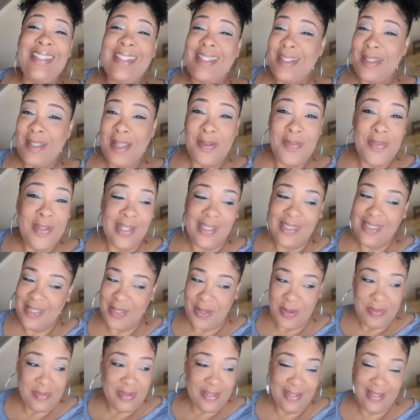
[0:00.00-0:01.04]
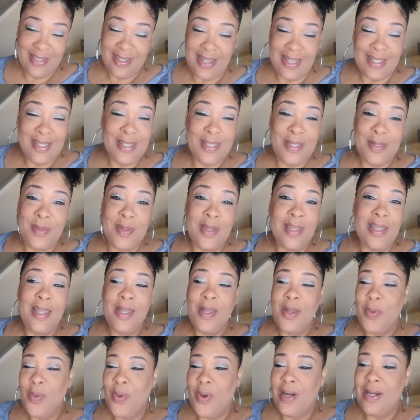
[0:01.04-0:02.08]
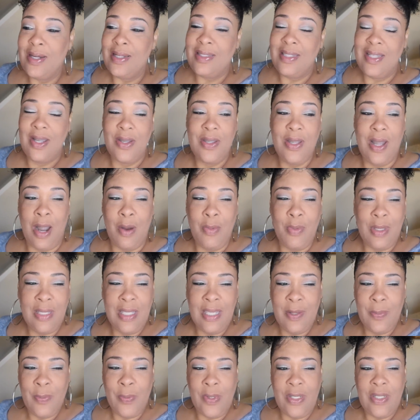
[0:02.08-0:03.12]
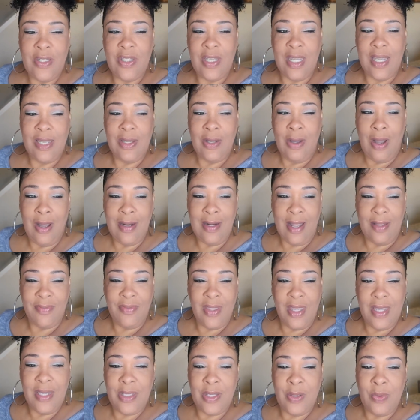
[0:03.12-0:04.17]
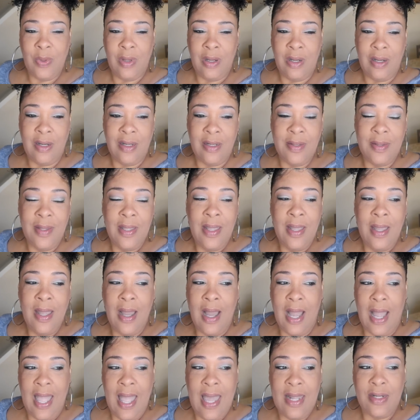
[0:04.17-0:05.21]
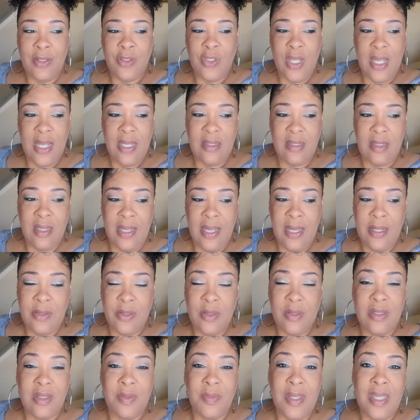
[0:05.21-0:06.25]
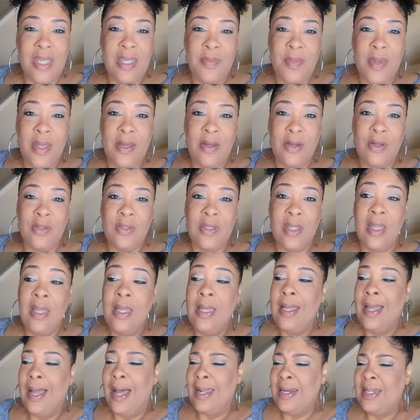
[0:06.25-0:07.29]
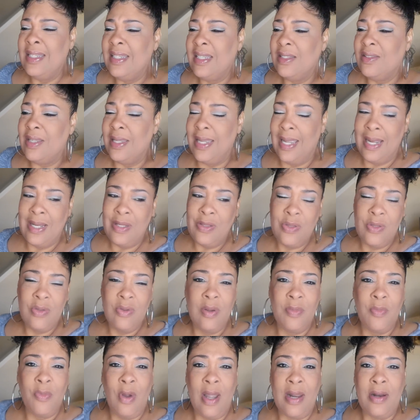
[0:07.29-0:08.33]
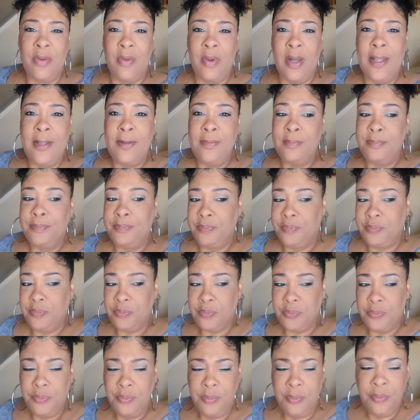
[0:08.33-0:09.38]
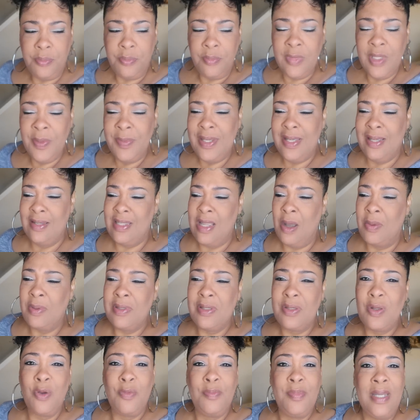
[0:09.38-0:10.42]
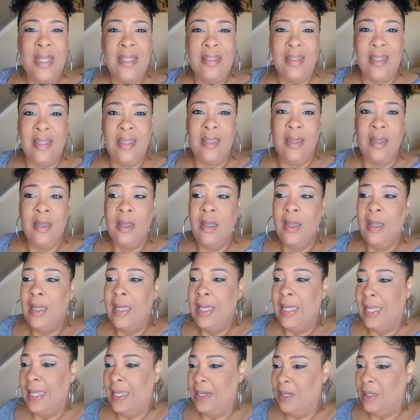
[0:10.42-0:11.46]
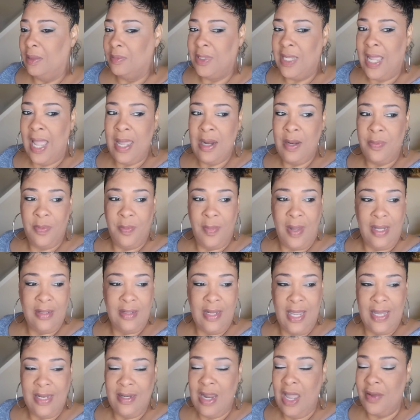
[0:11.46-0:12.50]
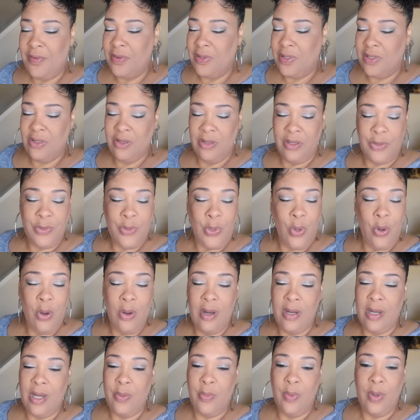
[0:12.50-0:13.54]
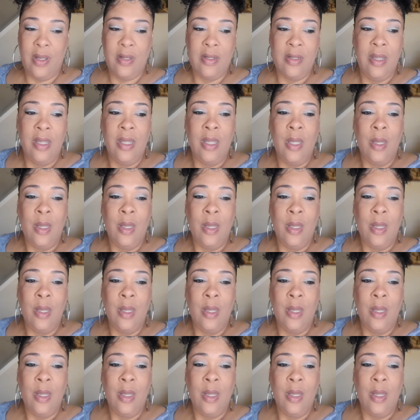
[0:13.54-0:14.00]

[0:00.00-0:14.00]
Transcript: I just love y'all so much. I just wanted to tell y'all I really appreciate y'all and I thank you all. I had a chance to answer some emails. I didn't get to answer them right away because I was so busy and I'm tied up in my day, never to ignore anyone.